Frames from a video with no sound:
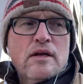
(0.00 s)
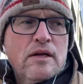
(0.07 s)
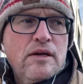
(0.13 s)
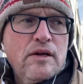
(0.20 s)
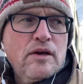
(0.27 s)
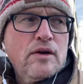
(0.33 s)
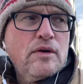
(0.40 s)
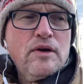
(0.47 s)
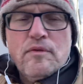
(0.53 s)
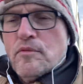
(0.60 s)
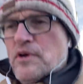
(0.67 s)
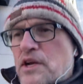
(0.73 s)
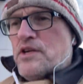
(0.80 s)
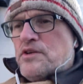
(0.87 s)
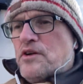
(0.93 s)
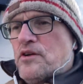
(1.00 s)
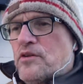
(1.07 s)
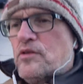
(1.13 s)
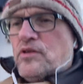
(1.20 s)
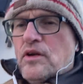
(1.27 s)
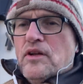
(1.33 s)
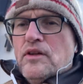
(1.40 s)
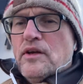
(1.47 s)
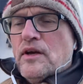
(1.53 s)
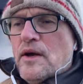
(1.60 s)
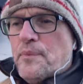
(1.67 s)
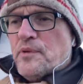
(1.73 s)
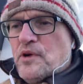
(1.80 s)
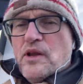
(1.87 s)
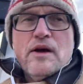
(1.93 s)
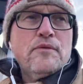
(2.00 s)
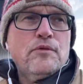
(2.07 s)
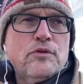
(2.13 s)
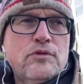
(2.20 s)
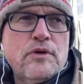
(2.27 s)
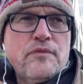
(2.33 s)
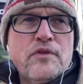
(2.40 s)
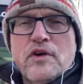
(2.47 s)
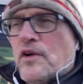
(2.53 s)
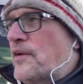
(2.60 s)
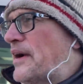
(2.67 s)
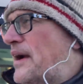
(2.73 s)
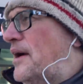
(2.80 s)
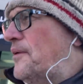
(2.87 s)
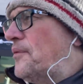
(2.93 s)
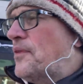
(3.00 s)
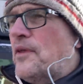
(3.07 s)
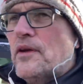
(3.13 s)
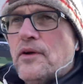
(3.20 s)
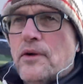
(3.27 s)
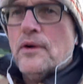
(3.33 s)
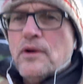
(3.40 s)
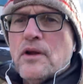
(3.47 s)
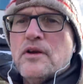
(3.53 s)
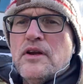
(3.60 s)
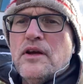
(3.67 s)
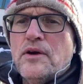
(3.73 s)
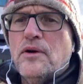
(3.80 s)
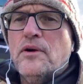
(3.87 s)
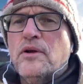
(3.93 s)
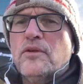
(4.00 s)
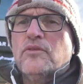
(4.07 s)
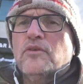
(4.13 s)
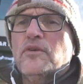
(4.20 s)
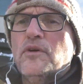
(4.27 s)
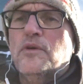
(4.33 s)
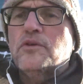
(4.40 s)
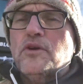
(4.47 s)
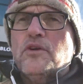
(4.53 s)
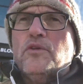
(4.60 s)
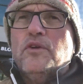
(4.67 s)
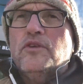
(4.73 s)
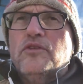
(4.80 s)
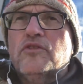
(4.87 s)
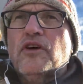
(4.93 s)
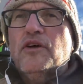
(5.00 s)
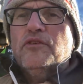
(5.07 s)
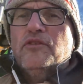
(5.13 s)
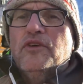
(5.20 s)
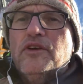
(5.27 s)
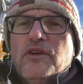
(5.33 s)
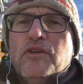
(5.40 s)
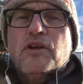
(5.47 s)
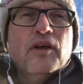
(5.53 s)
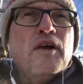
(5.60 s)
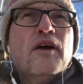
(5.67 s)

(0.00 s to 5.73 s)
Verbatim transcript: you know in regions in the upper levels of the ground that are near zero degrees Celsius.